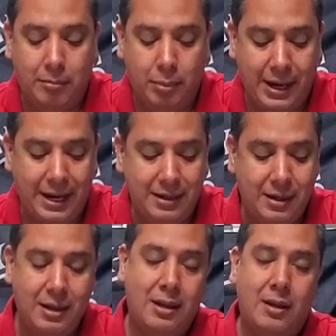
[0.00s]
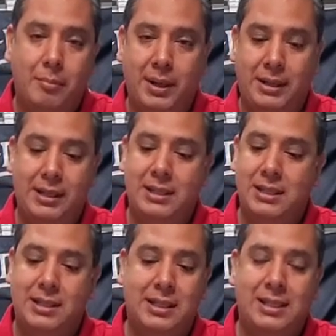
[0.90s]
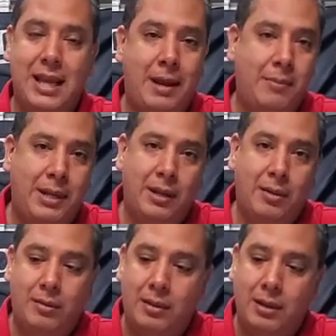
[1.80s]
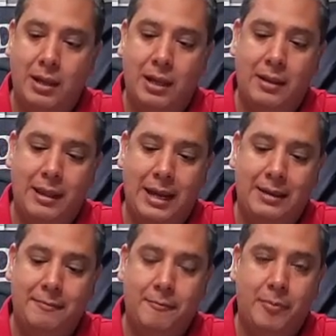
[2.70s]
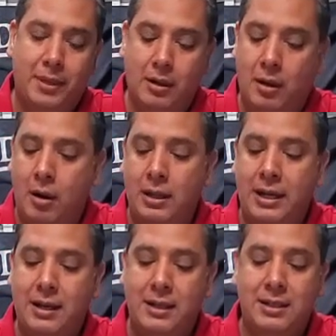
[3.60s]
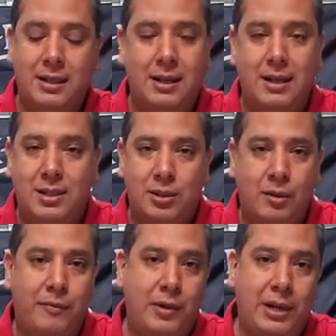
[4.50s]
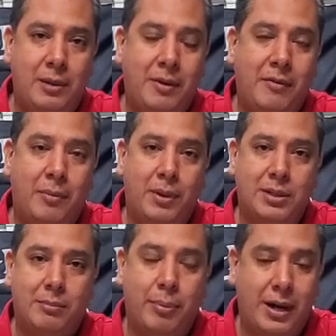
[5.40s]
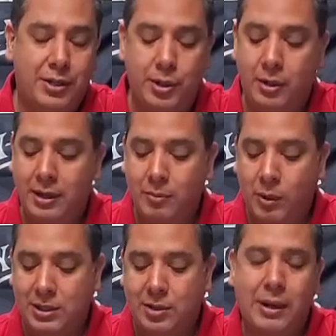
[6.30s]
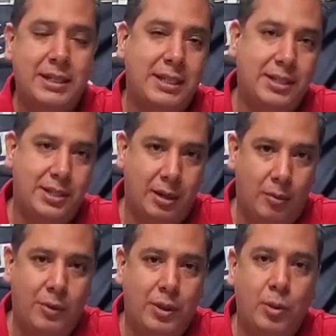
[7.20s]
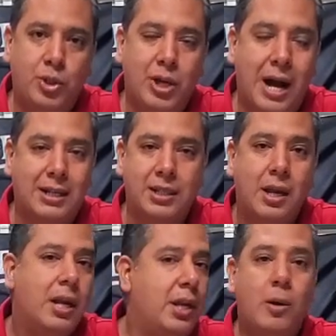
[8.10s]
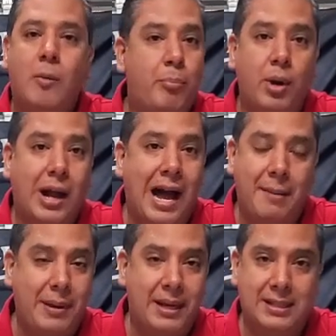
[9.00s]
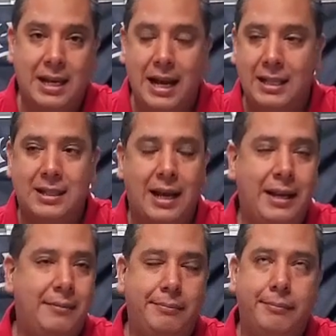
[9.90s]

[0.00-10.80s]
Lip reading: brand, but this is the same deal that Harley does. So if you need to be able to put some pressure, and what's crazy is, with those shocks, you don't put high PSI. It's like